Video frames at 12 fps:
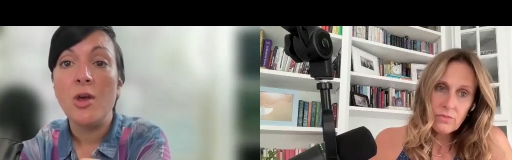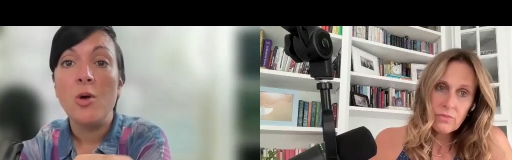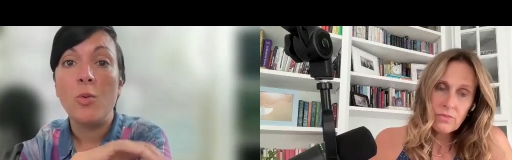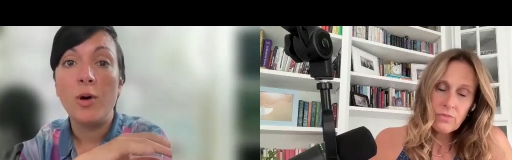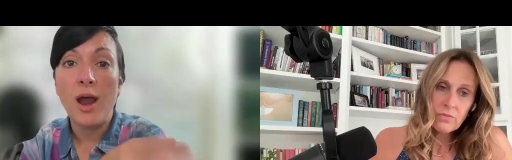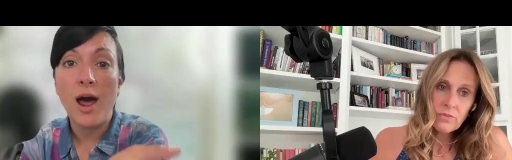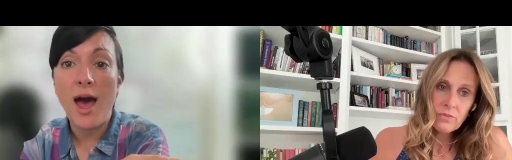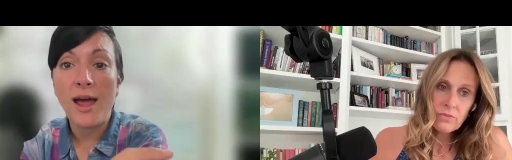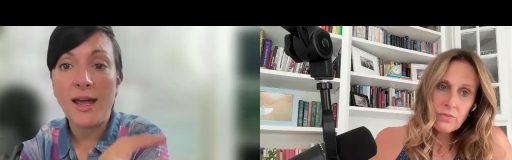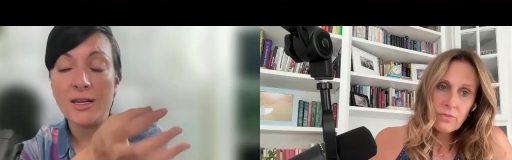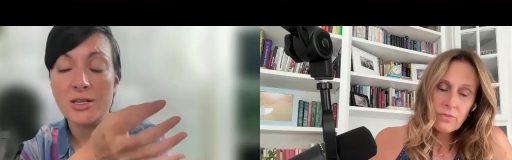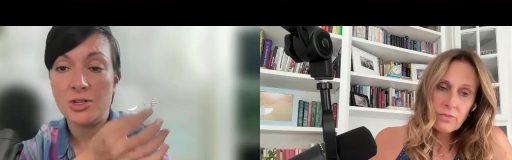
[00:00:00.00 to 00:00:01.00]
Speaker 1: what
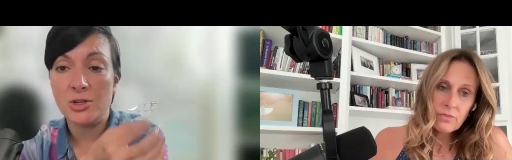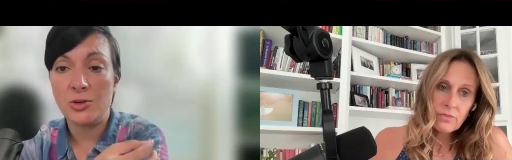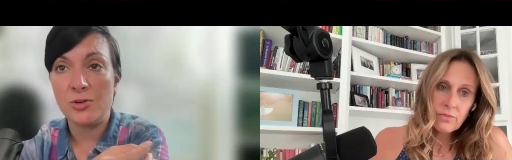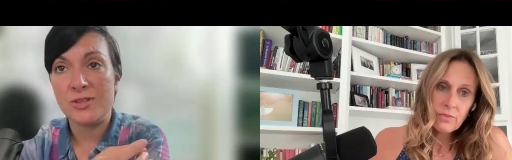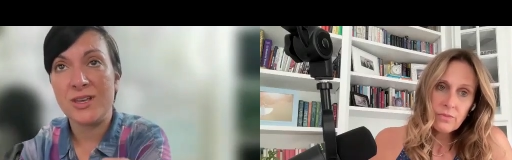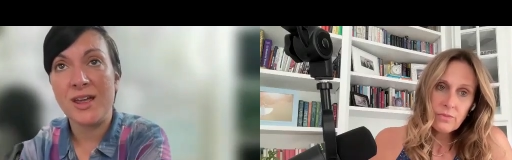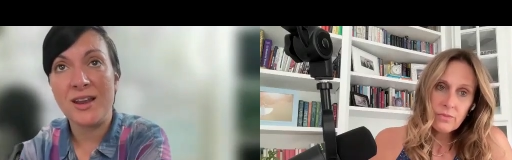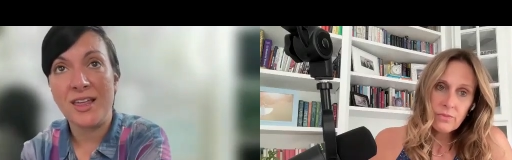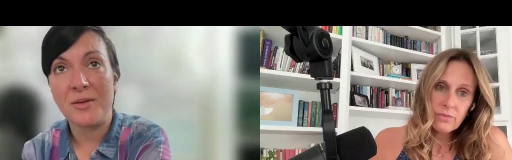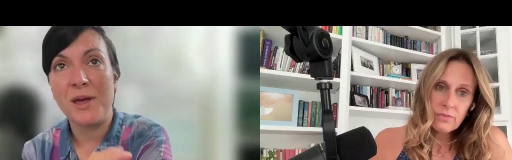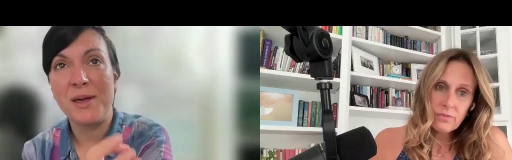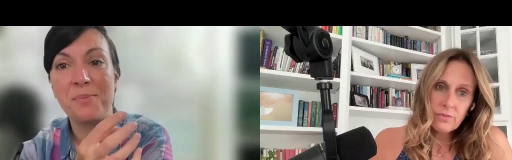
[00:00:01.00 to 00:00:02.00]
I do is kind of
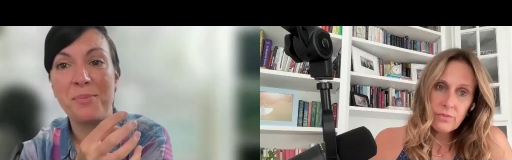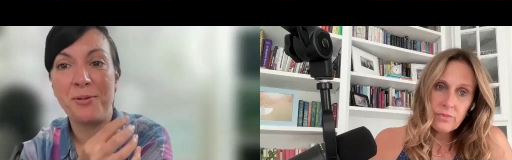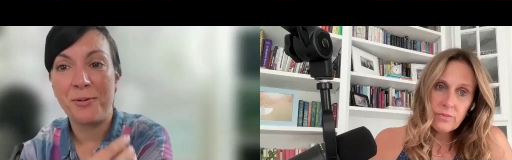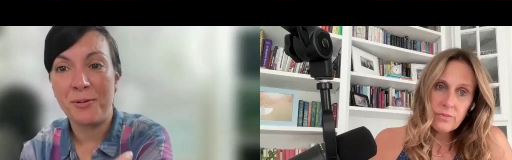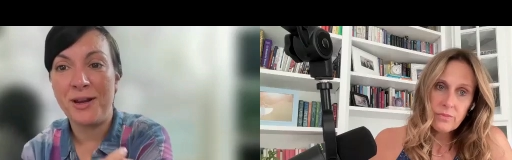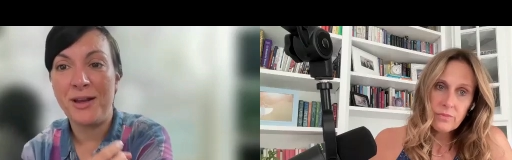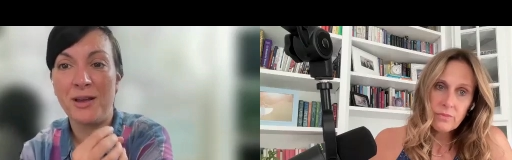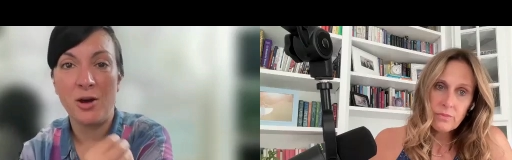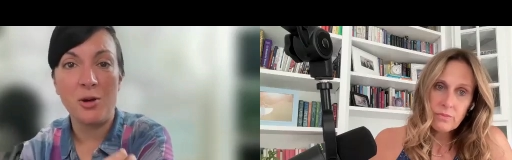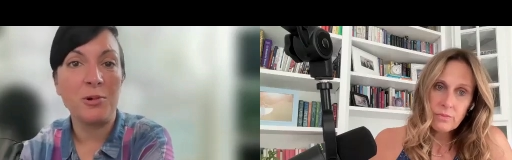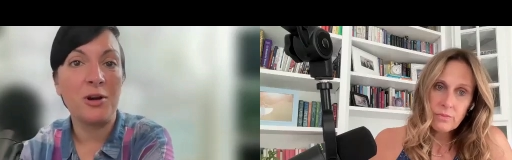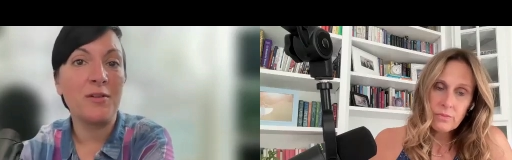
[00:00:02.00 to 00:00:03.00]
like my pre
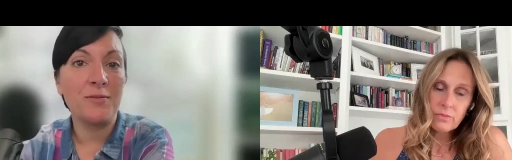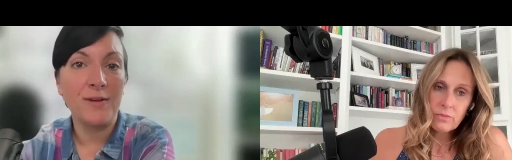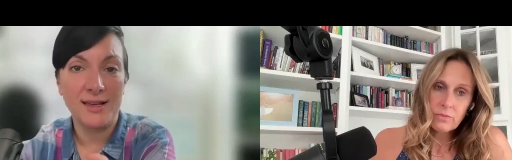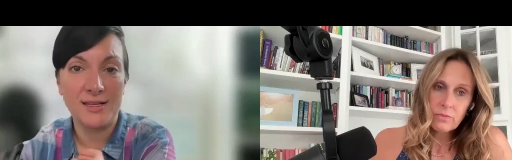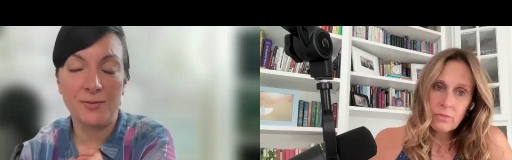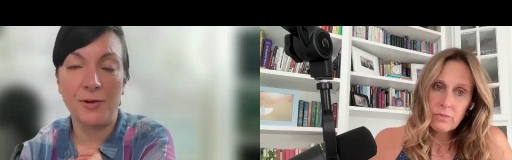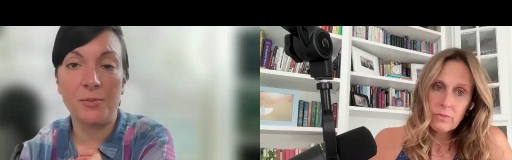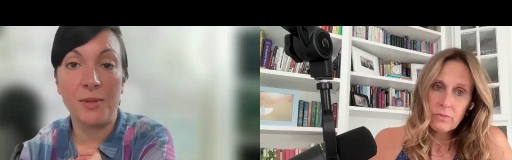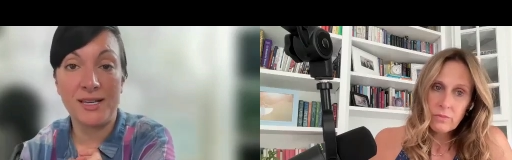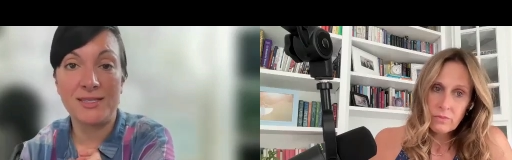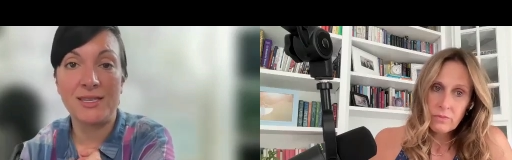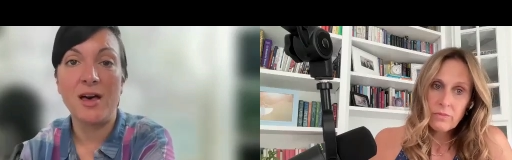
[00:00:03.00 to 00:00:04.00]
homework phase for
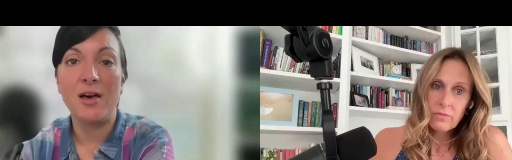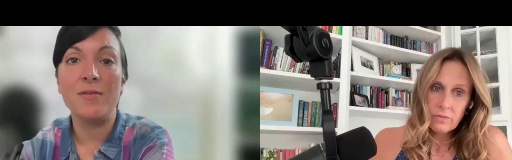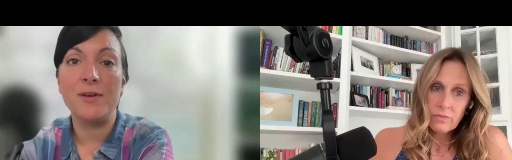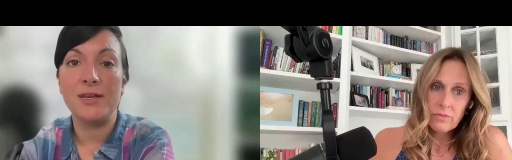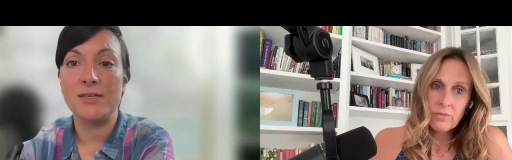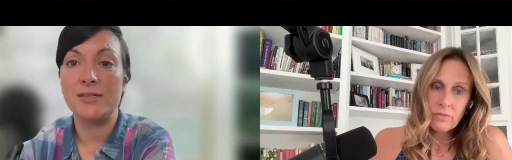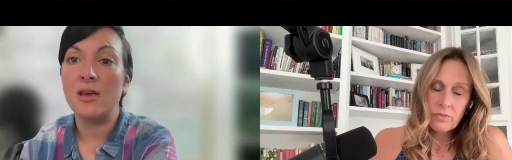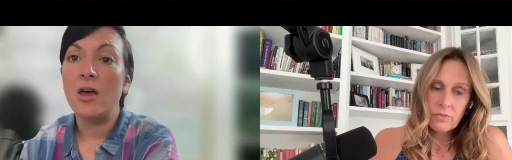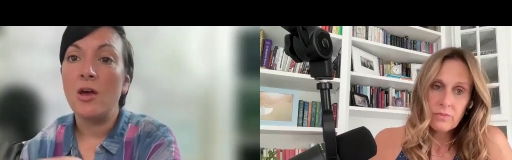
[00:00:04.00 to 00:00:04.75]
myself is